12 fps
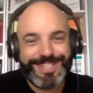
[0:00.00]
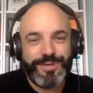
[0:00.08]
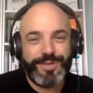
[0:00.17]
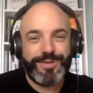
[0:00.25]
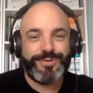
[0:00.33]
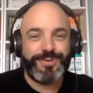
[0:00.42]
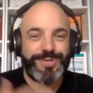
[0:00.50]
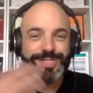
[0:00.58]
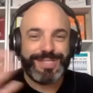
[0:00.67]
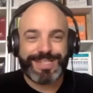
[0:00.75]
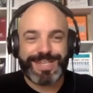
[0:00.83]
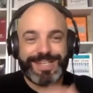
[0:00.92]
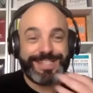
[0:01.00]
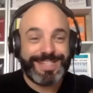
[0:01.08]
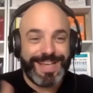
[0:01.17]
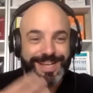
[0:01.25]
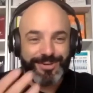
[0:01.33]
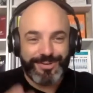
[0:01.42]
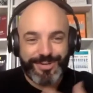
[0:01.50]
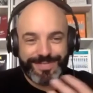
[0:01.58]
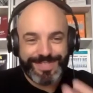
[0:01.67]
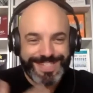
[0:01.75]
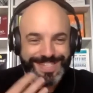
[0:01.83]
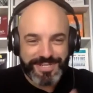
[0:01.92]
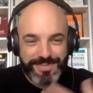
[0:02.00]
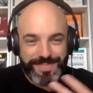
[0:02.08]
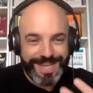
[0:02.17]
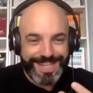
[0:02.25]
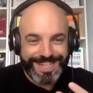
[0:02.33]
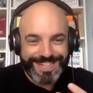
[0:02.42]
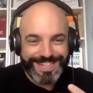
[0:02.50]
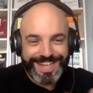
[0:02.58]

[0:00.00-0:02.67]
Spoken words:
So there's always this like cycle of decision making.